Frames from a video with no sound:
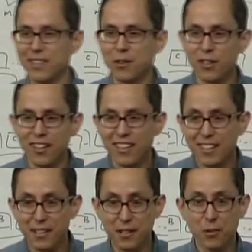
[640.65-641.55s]
or
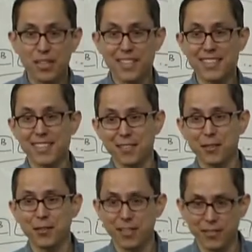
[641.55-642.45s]
you don't know what it is that you're
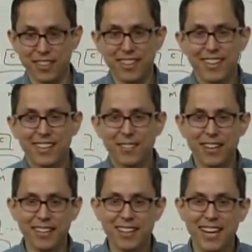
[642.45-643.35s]
doing even, right?